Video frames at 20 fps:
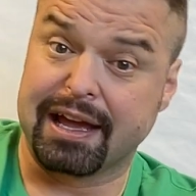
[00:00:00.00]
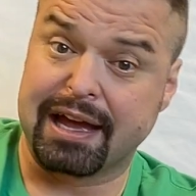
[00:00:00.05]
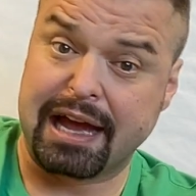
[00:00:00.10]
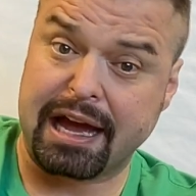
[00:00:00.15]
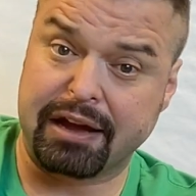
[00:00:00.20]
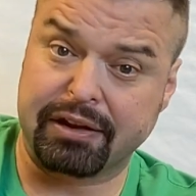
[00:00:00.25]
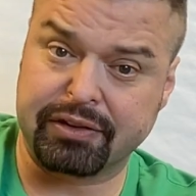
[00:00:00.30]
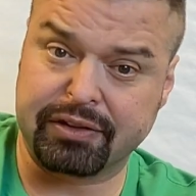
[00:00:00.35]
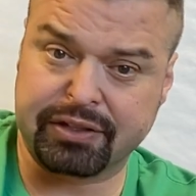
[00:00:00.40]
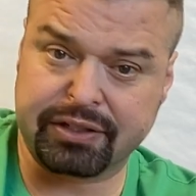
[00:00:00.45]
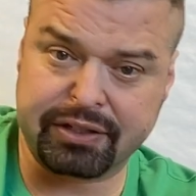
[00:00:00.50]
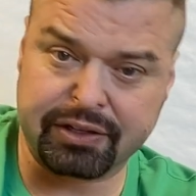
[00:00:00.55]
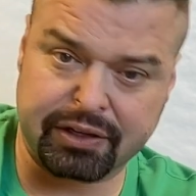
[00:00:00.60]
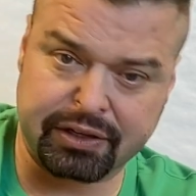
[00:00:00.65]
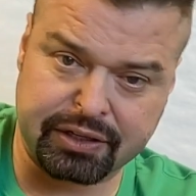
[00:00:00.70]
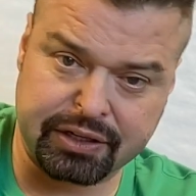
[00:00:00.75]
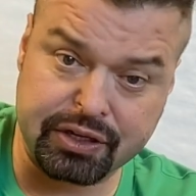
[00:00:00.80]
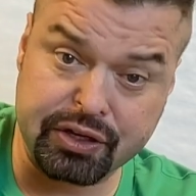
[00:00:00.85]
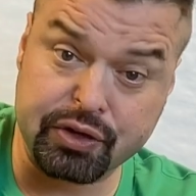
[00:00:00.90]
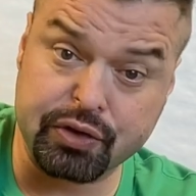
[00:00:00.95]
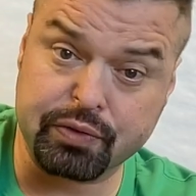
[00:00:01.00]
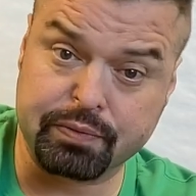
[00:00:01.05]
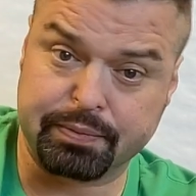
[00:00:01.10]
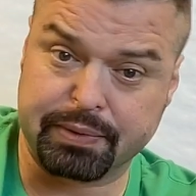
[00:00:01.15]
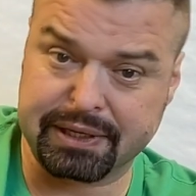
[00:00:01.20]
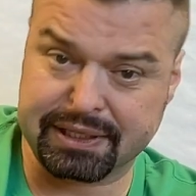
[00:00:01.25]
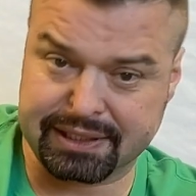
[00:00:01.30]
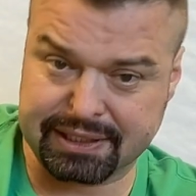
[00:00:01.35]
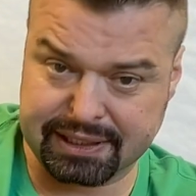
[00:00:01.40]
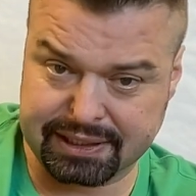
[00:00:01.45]
How do you start a new
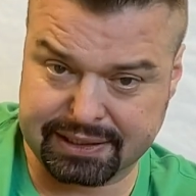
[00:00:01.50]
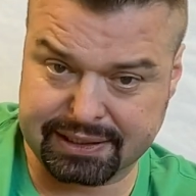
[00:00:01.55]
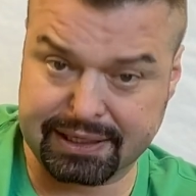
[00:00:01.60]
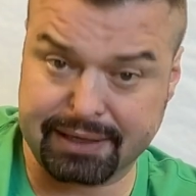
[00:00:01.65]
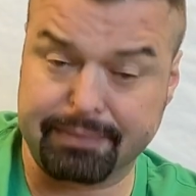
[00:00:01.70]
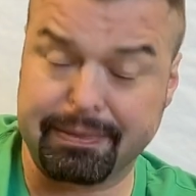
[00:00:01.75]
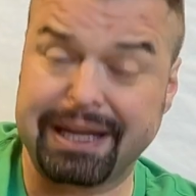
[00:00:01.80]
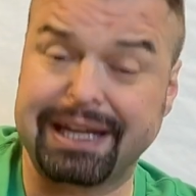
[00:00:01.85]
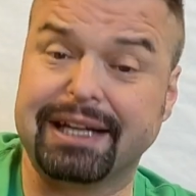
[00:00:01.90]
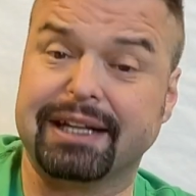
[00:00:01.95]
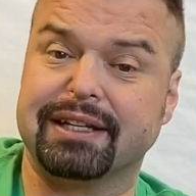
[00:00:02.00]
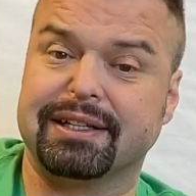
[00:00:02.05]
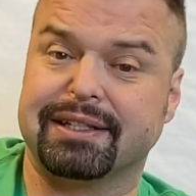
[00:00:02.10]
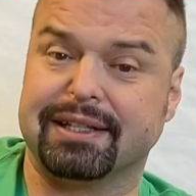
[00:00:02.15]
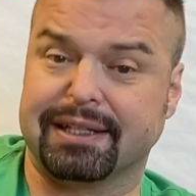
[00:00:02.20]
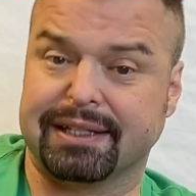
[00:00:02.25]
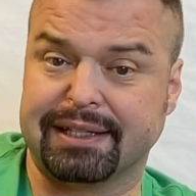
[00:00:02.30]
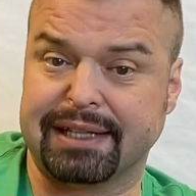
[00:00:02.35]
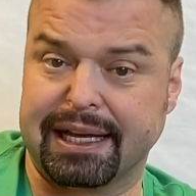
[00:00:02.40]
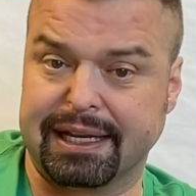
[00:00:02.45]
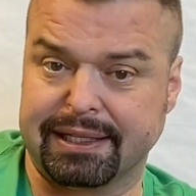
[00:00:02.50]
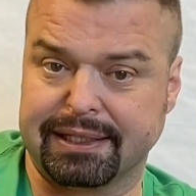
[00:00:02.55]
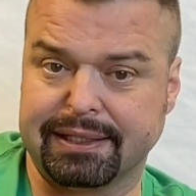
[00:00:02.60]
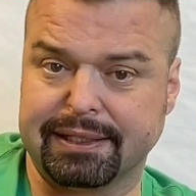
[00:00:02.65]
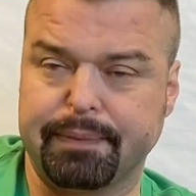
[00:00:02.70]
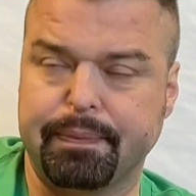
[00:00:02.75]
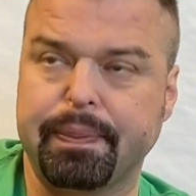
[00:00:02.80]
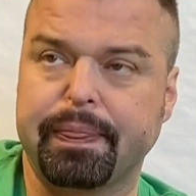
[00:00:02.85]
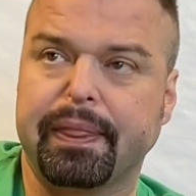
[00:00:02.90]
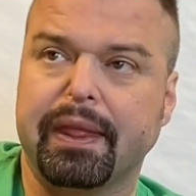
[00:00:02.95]
business and make it a success?